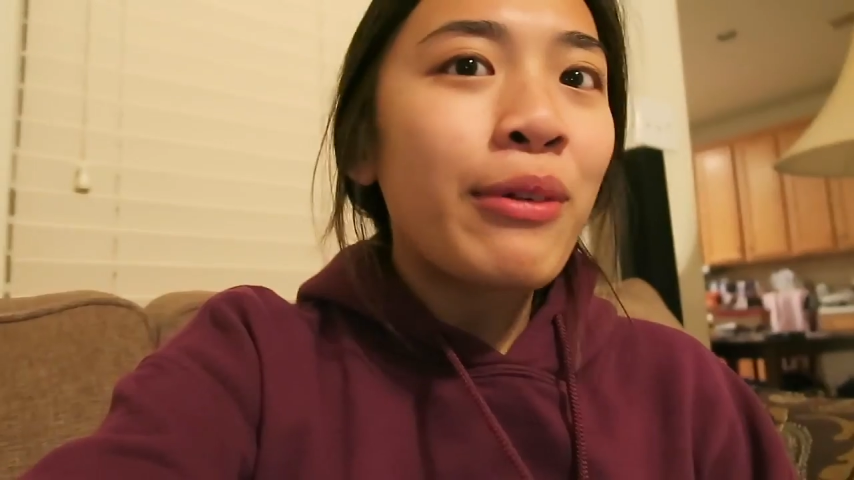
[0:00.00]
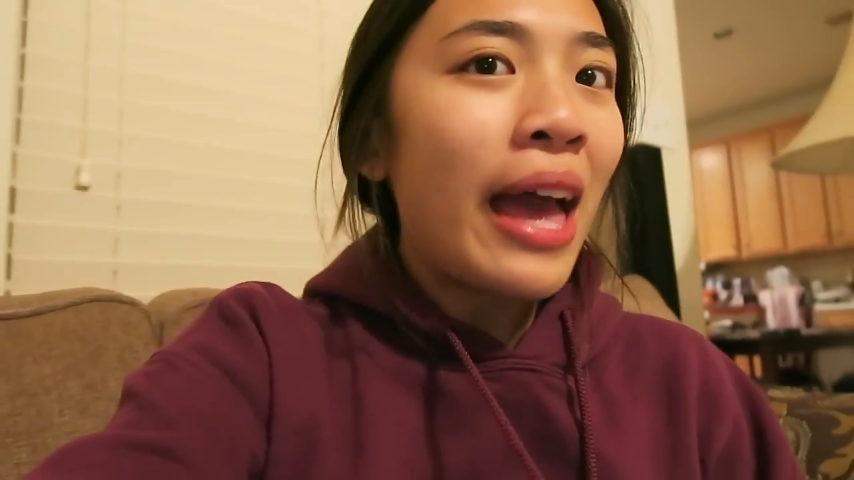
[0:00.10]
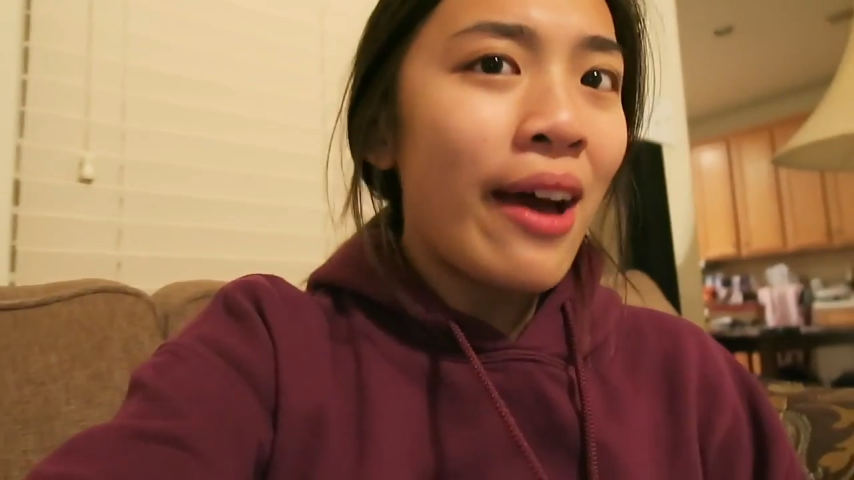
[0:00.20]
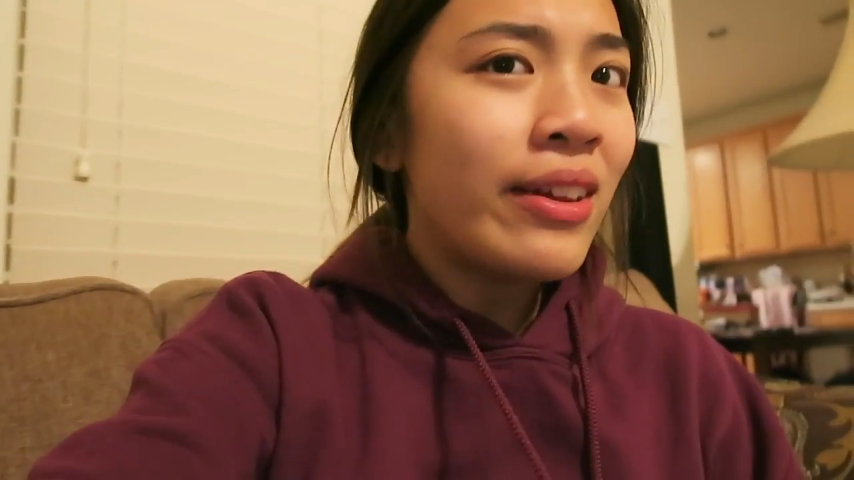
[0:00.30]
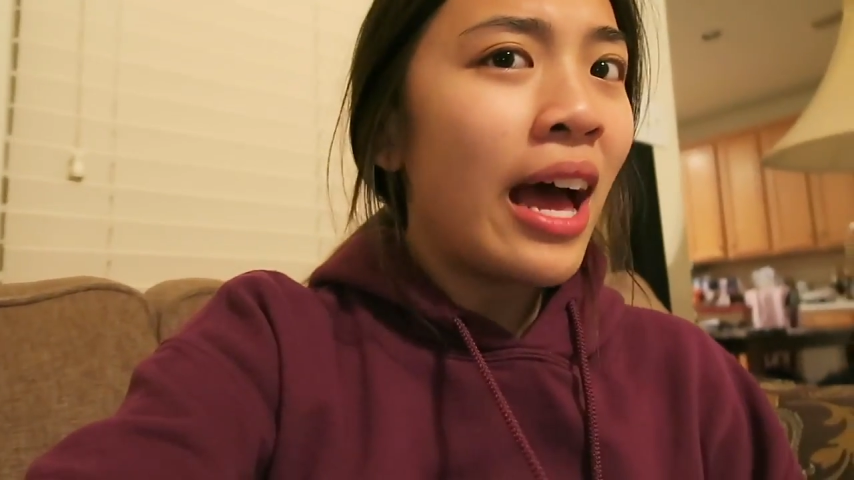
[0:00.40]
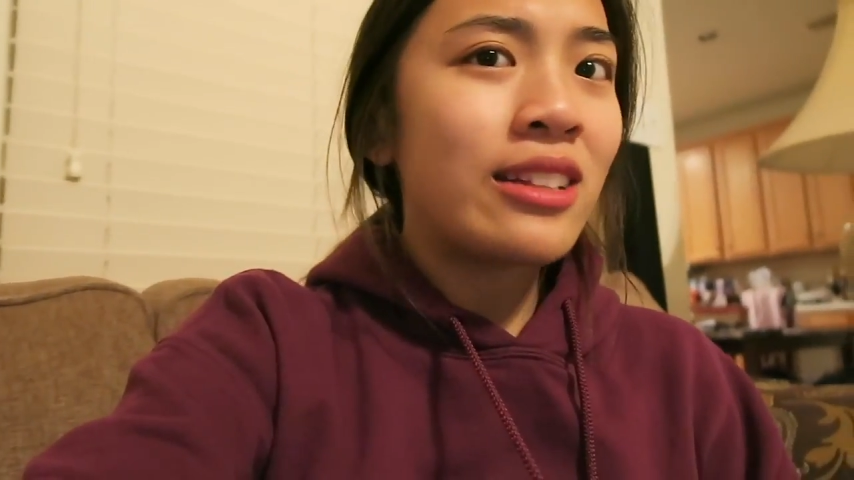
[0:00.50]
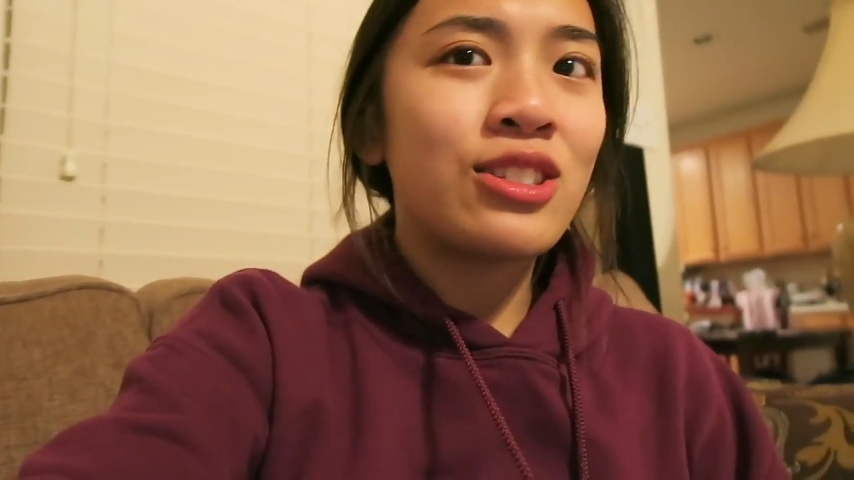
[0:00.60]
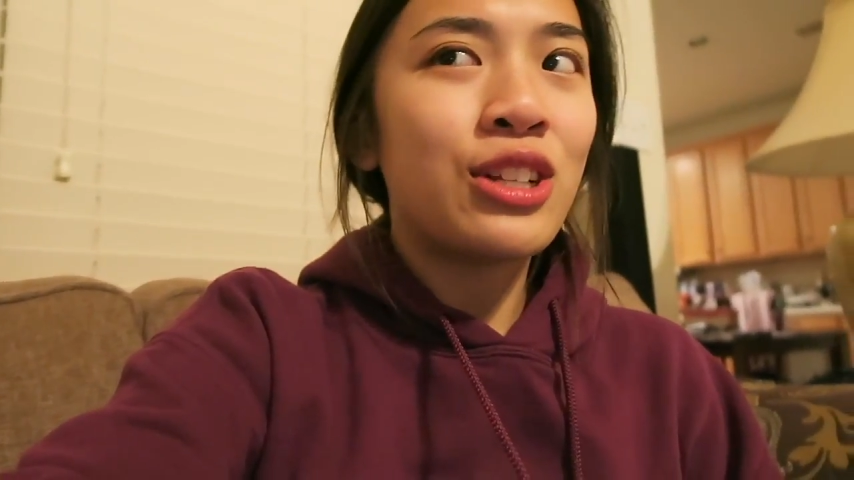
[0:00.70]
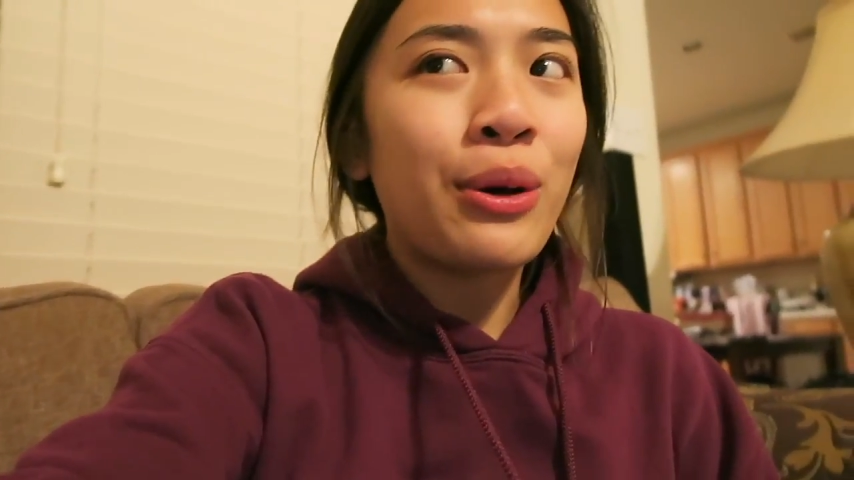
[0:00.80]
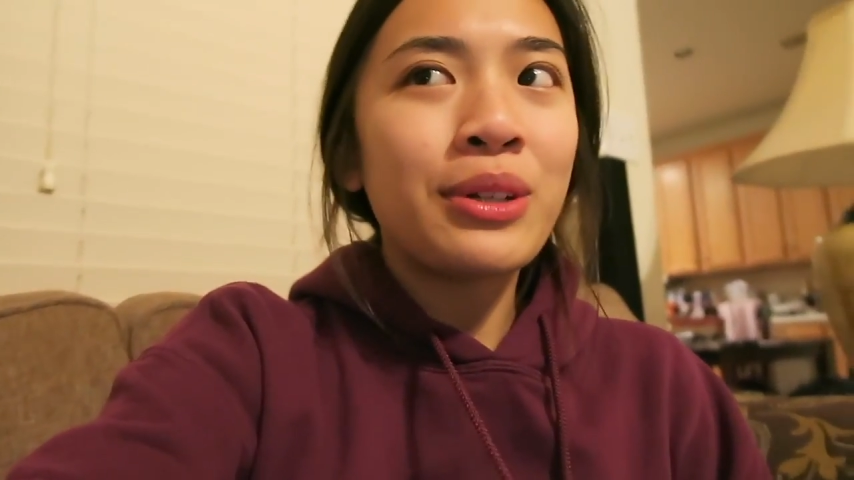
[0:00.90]
We haven't had
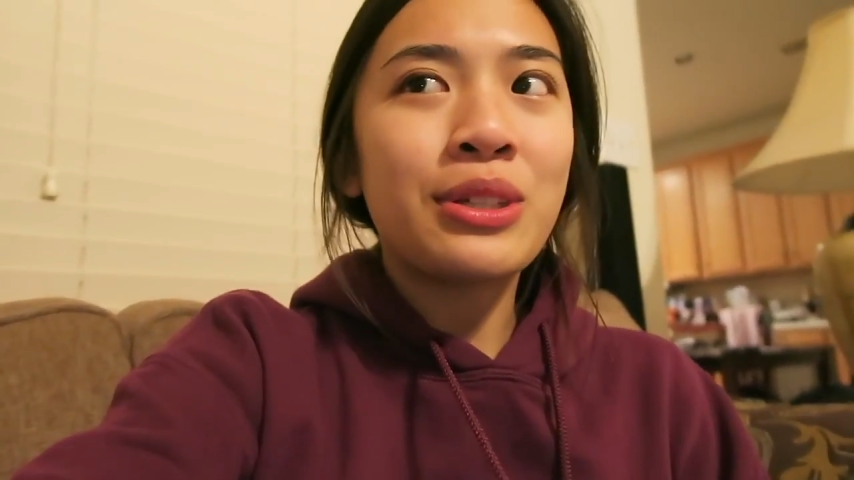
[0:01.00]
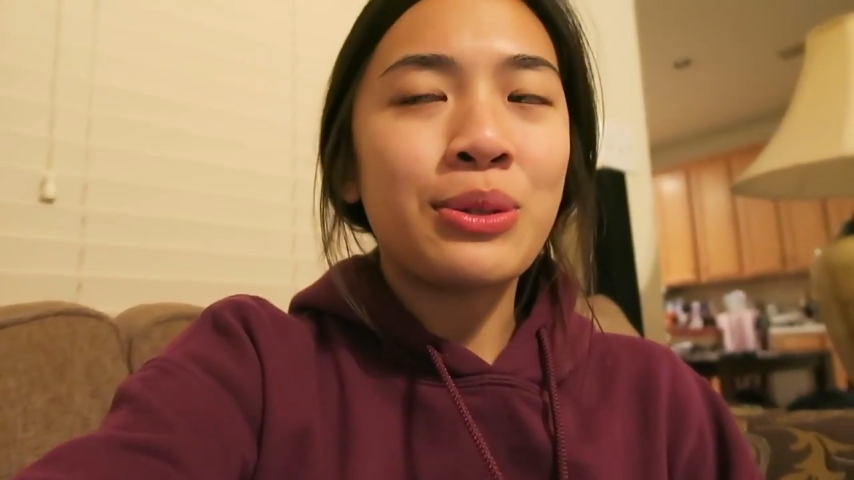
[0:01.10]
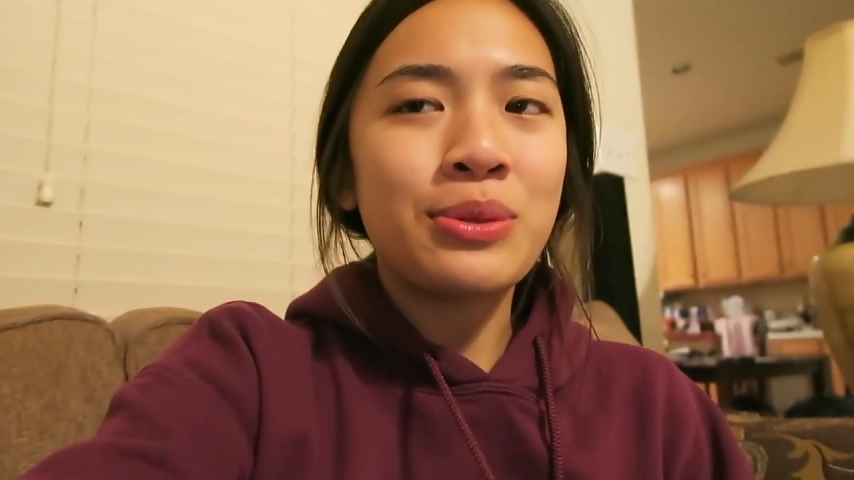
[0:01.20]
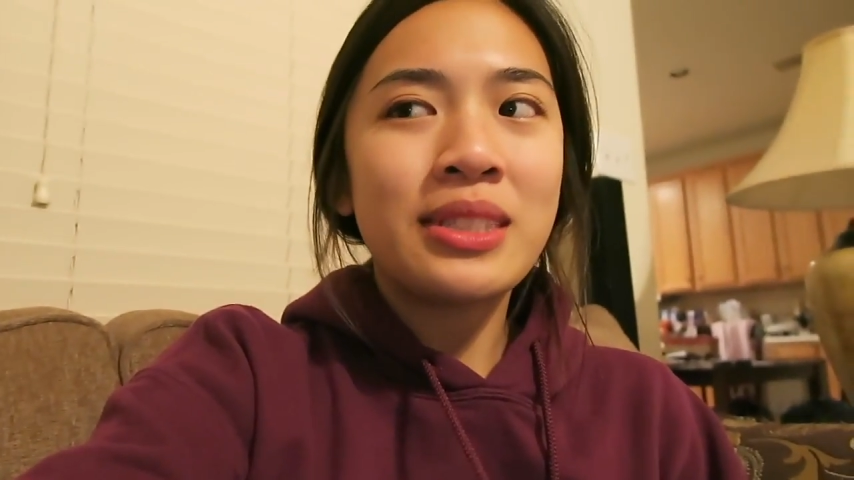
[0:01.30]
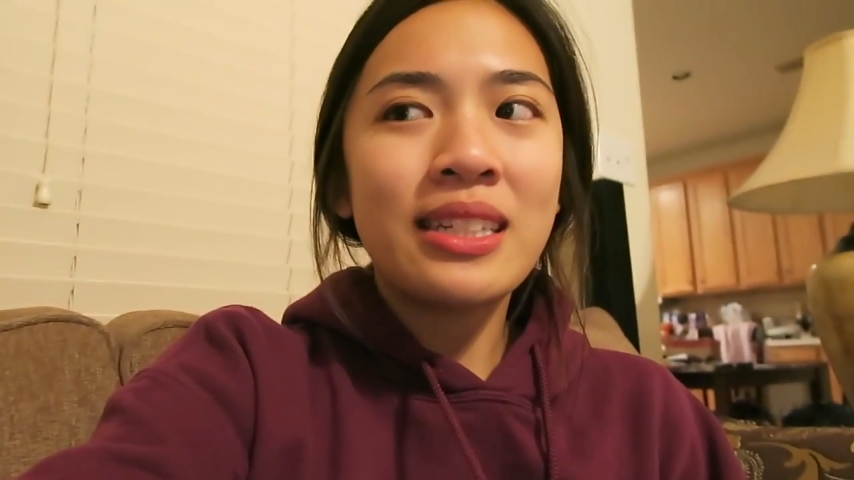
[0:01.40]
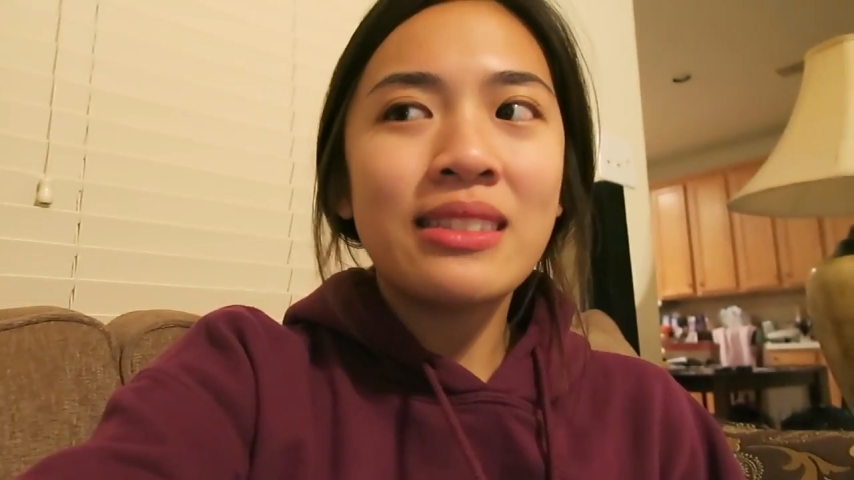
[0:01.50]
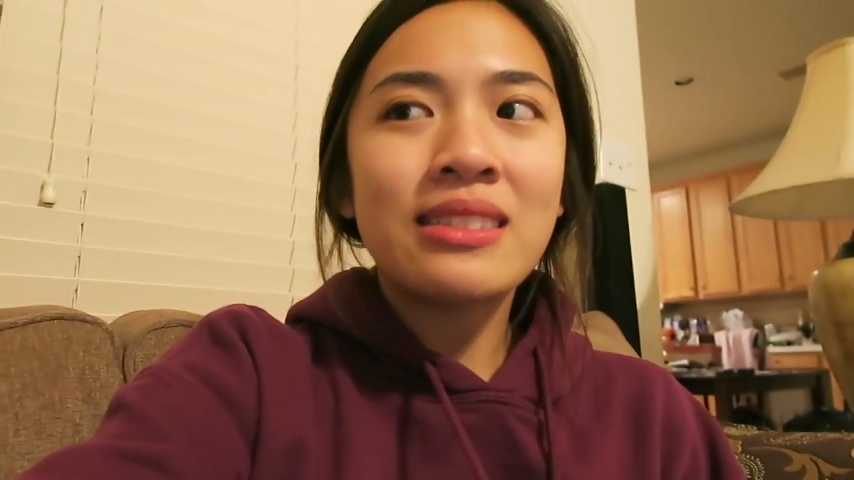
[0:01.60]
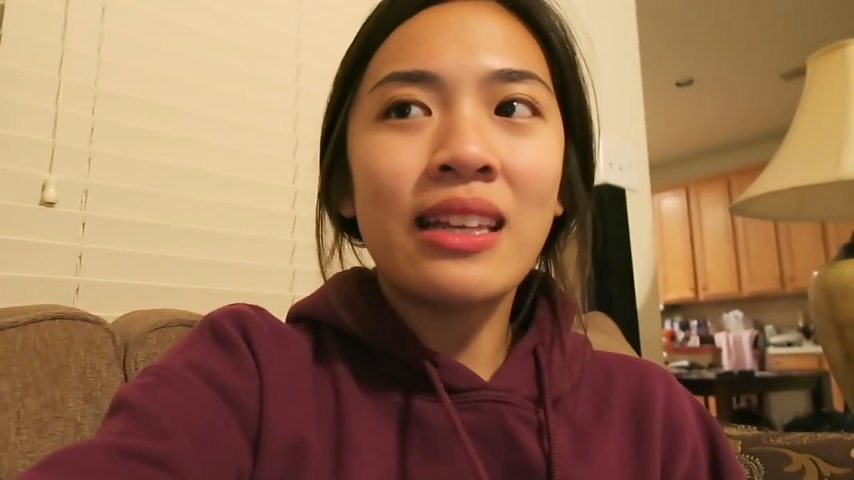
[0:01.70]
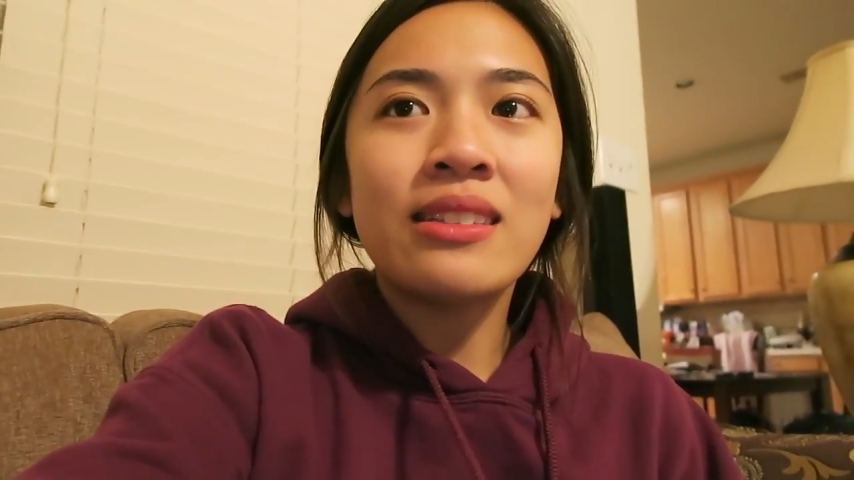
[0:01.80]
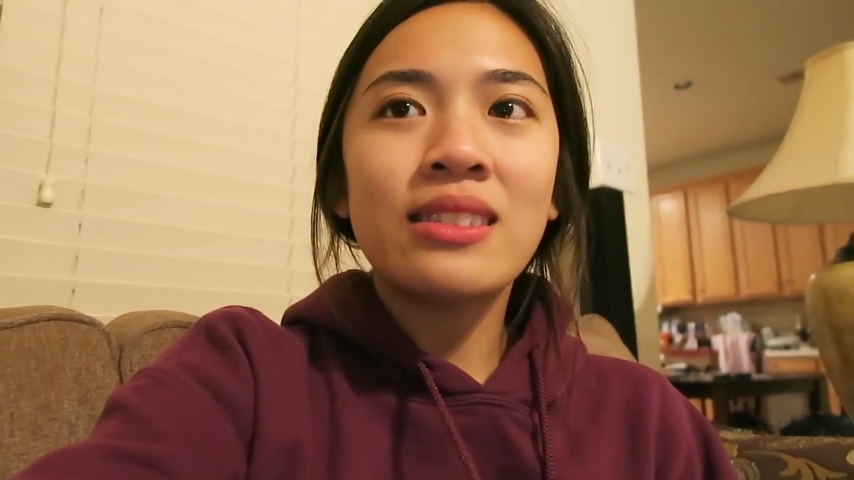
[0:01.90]
snow in Houston
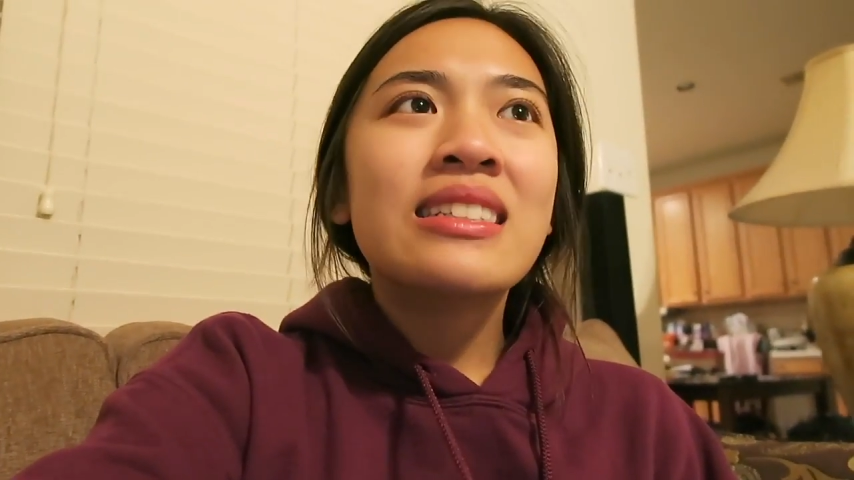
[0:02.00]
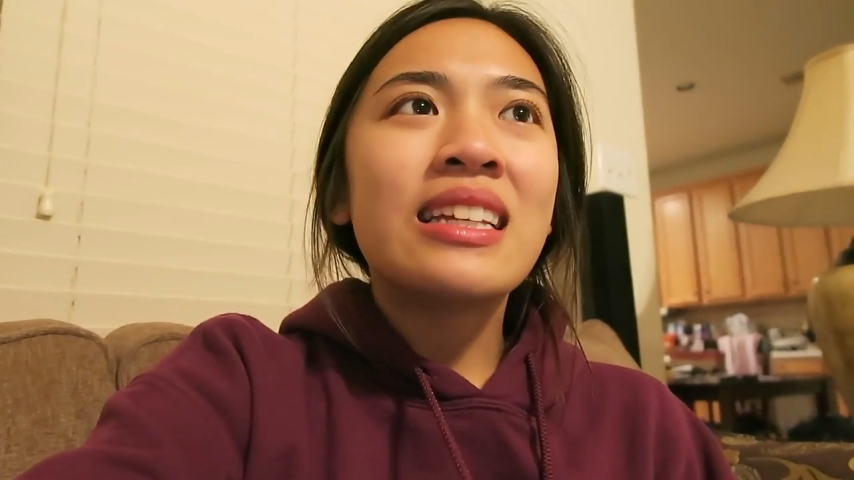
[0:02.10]
since